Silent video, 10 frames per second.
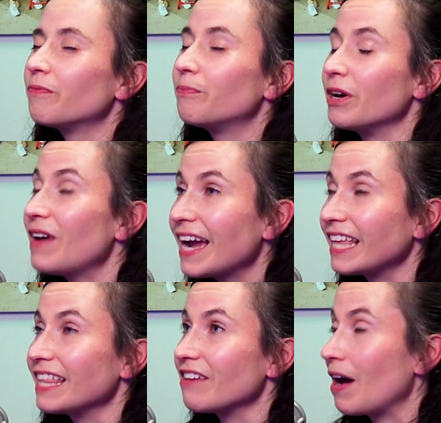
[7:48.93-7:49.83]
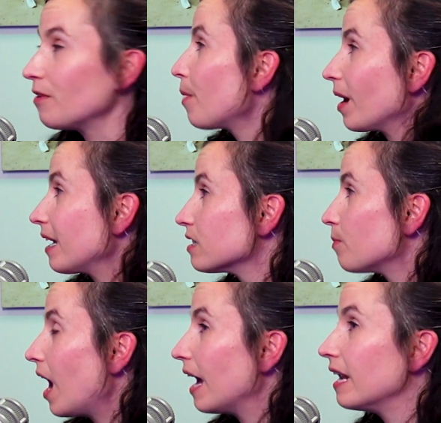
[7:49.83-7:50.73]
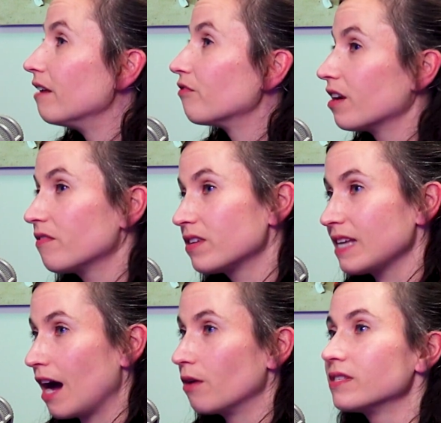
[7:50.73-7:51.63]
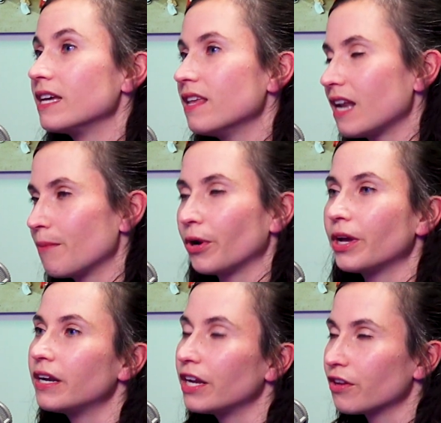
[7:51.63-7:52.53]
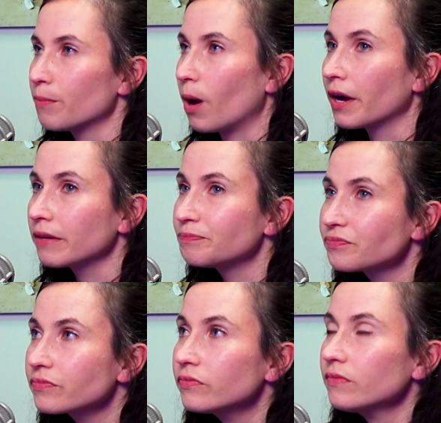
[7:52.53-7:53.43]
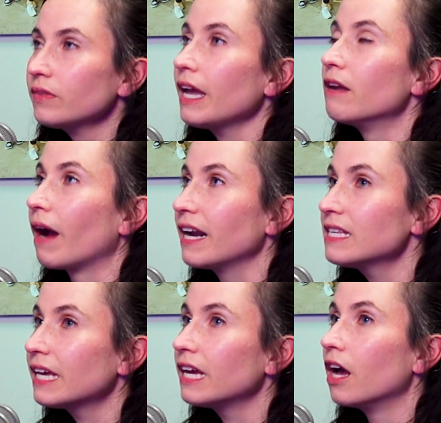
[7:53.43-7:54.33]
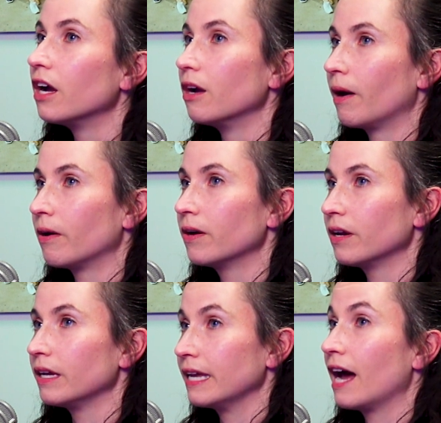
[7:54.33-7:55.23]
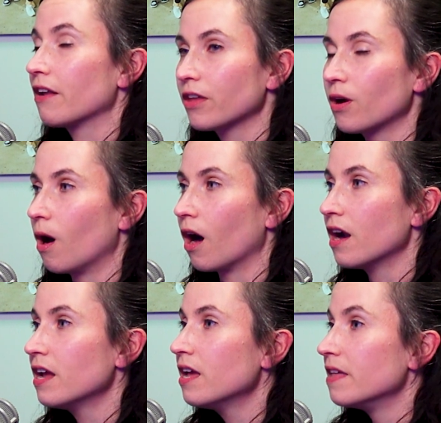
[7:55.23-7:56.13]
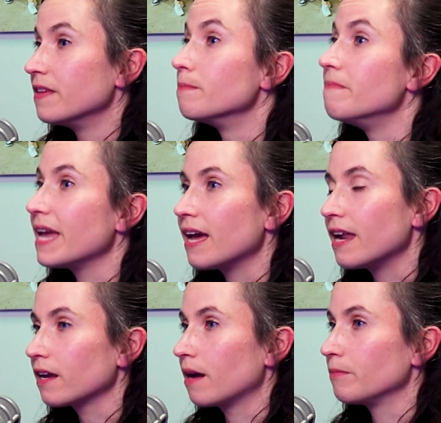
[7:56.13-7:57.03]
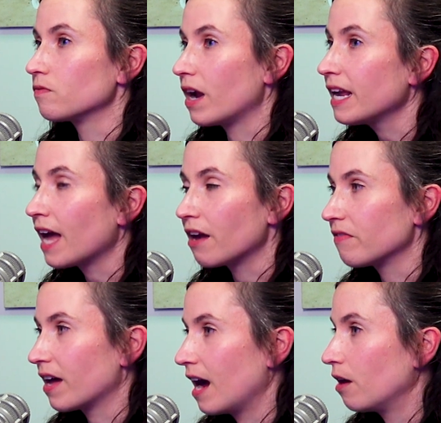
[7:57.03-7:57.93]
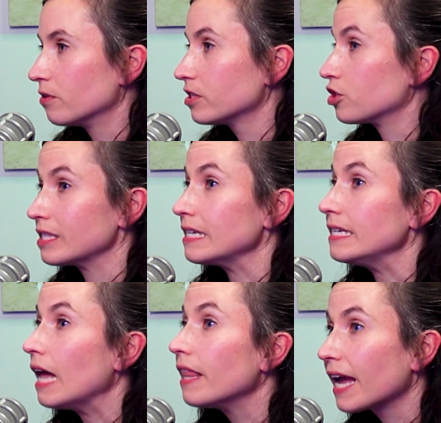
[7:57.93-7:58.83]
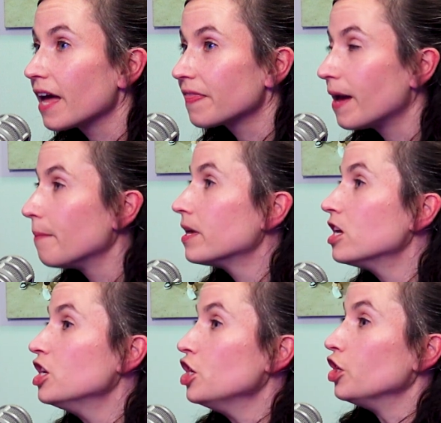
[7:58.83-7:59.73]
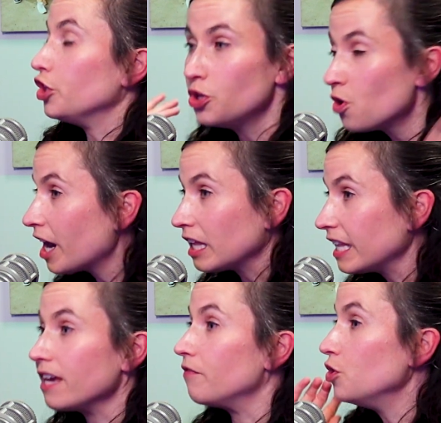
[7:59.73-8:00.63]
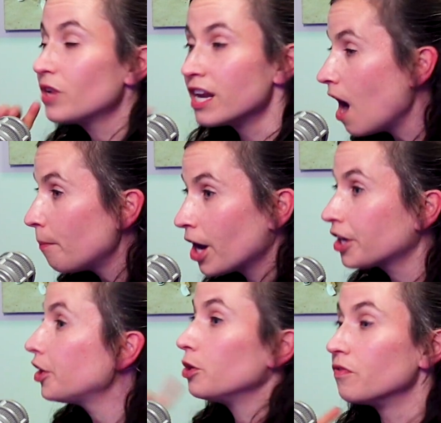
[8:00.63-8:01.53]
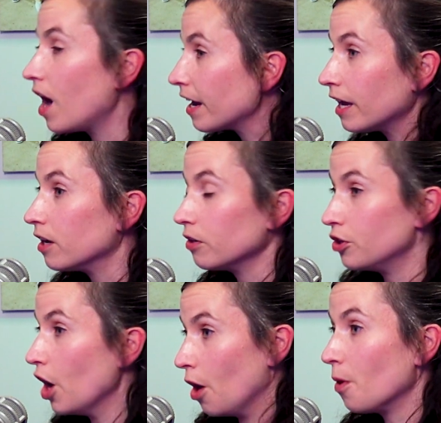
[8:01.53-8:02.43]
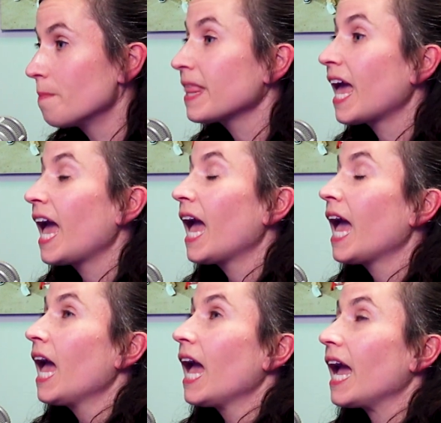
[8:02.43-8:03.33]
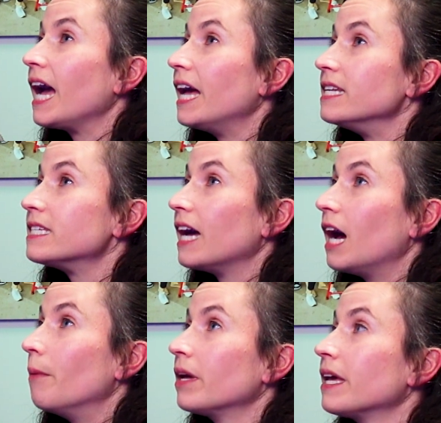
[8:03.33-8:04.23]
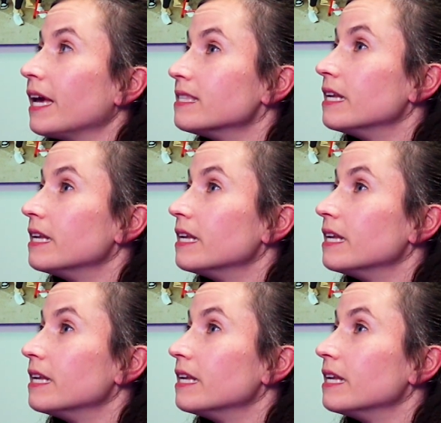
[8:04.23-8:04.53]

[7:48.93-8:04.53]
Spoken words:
but finally, they found a parking spot in front of this house in the neighborhood near the park. And right as they get out of the car, this man comes running out of that house, starts yelling at them. You got to leave. You cannot park here. You've got to go. And his